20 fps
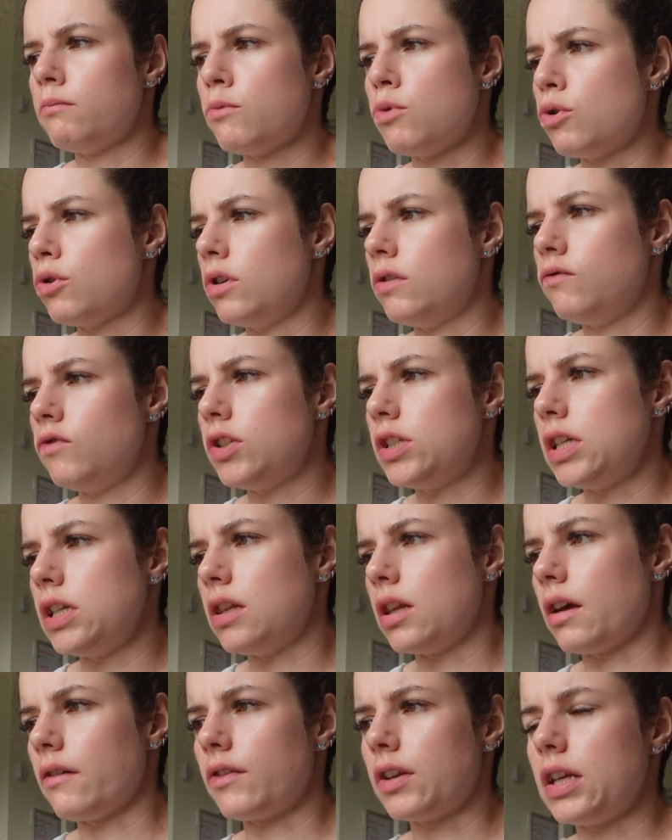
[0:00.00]
morning routine
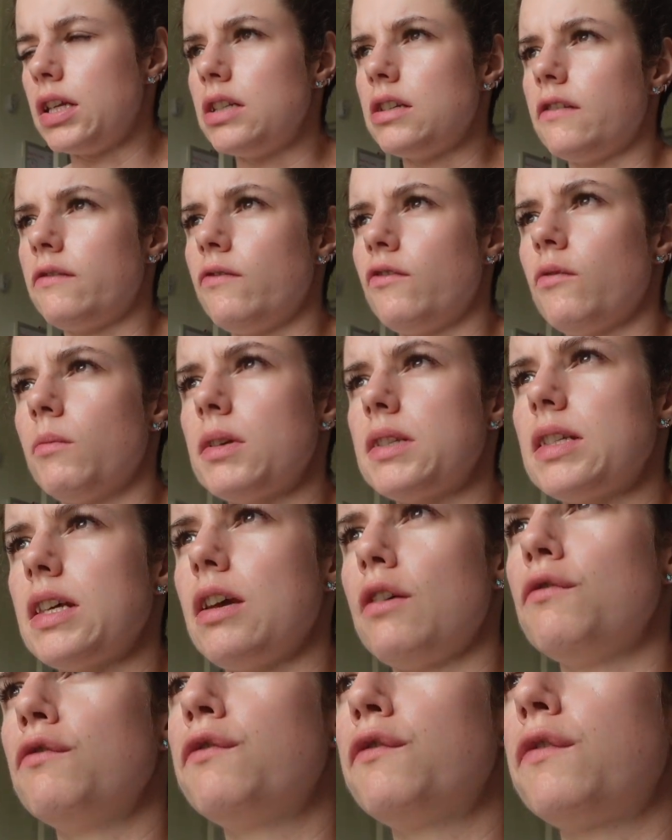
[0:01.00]
that I've created for
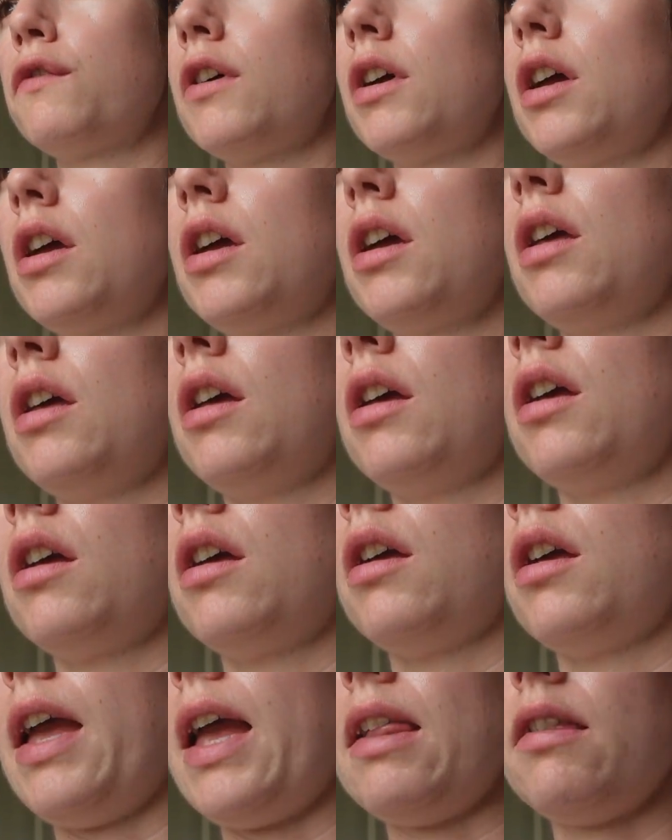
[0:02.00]
myself.
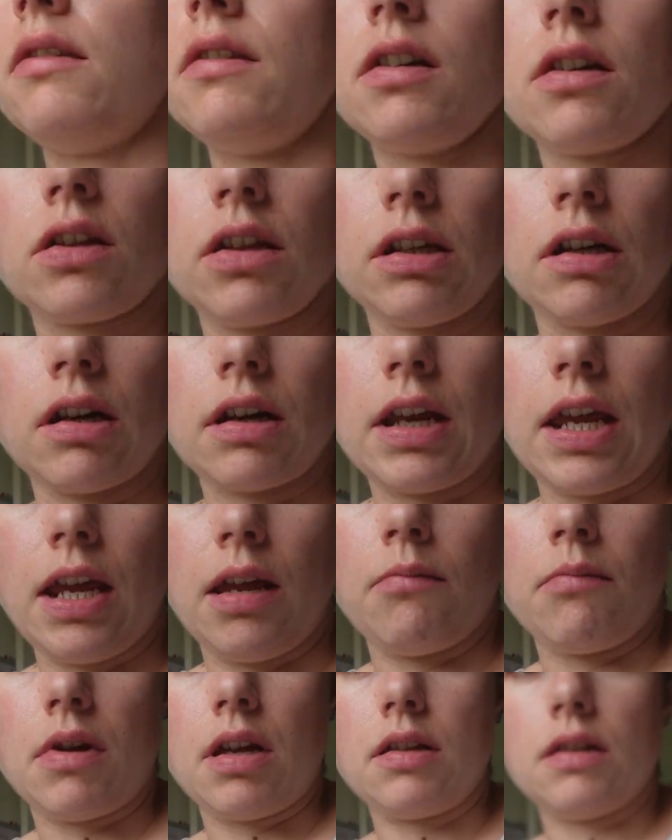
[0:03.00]
Helen the cleaner
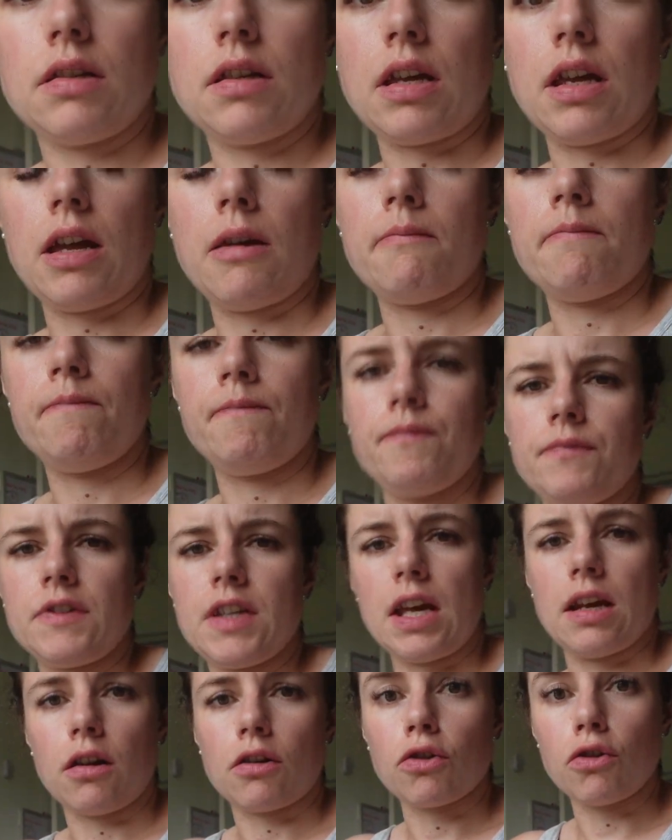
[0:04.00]
came at 10
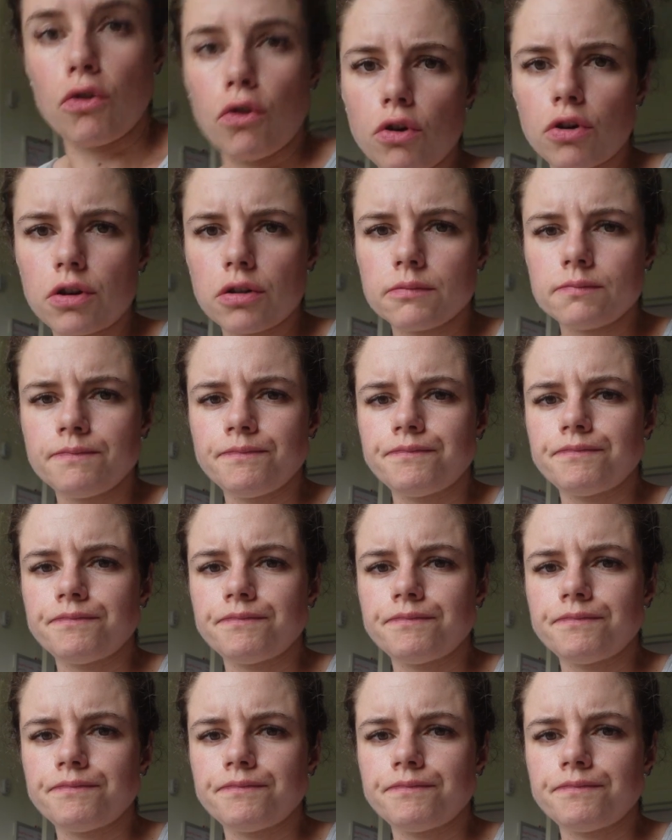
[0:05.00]
o'clock.